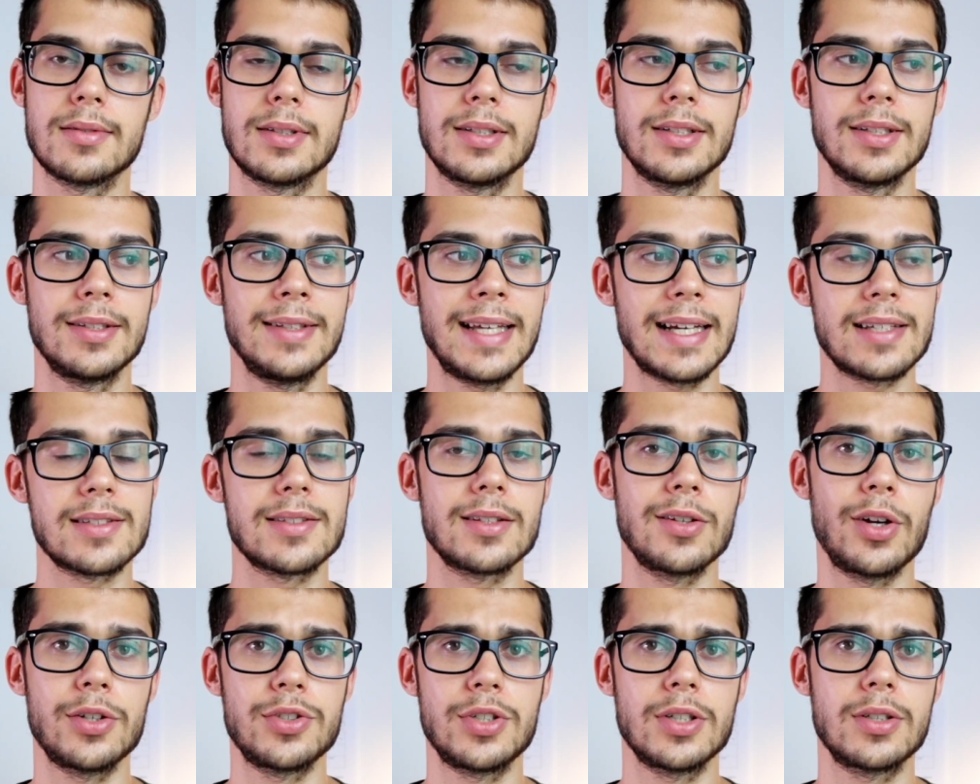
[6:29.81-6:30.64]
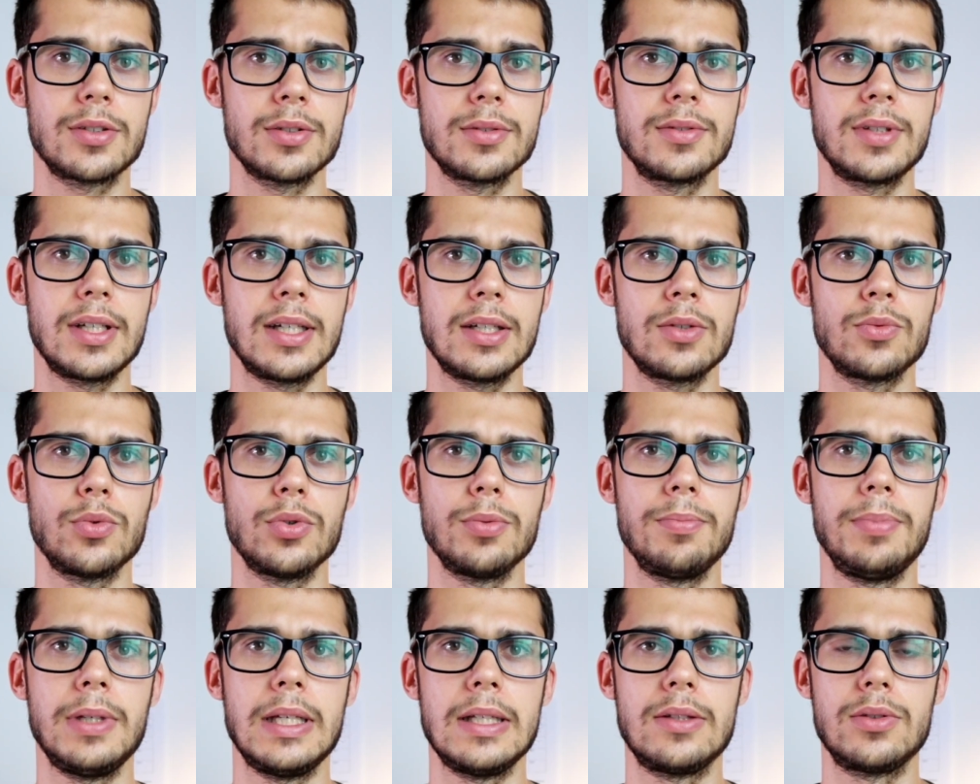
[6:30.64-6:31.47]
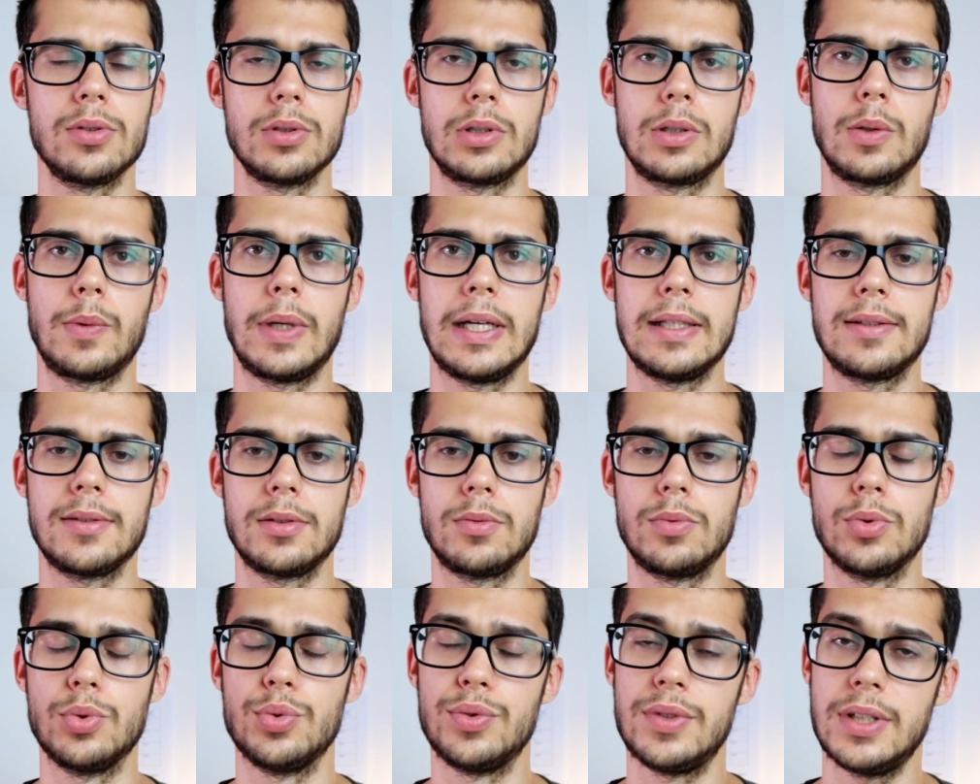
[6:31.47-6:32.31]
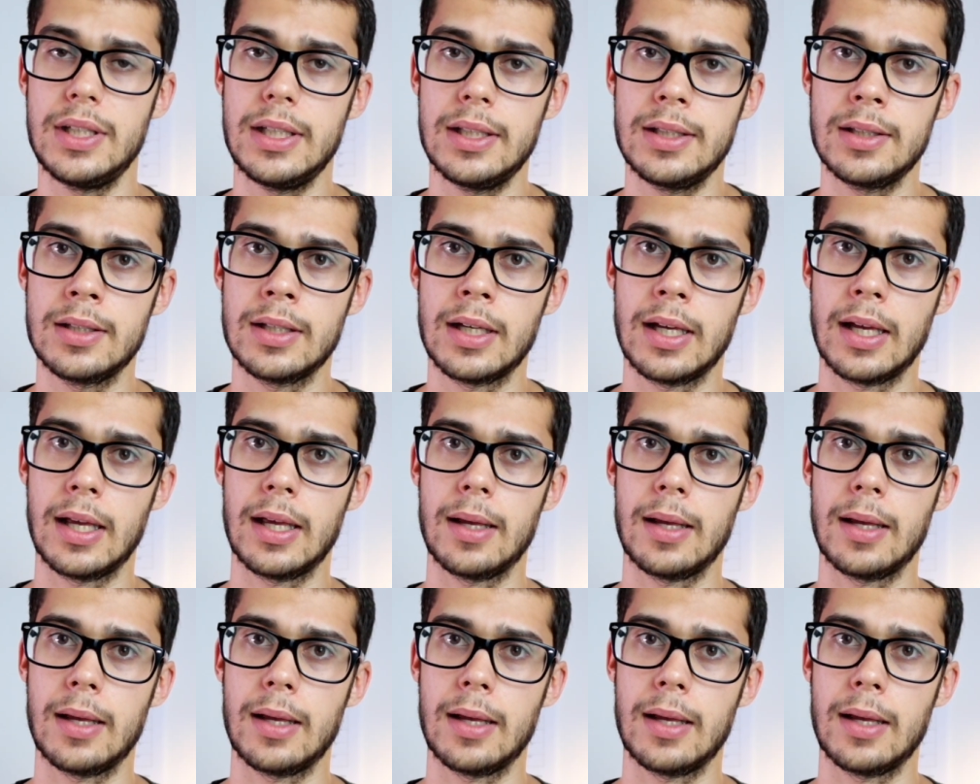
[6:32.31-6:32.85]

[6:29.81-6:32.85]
The next logical thing will be to create a routine